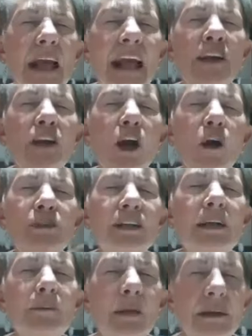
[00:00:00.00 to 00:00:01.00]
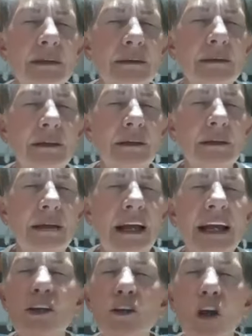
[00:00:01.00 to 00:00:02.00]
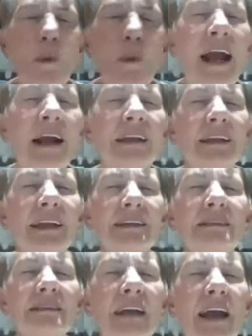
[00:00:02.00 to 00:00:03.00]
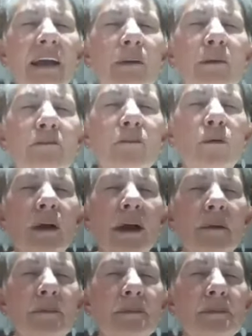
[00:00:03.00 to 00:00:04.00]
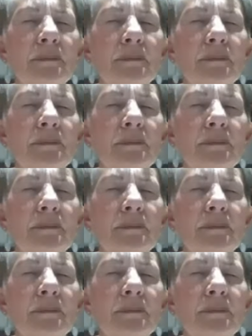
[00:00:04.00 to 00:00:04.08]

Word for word: And no demon and no hell can stand before him.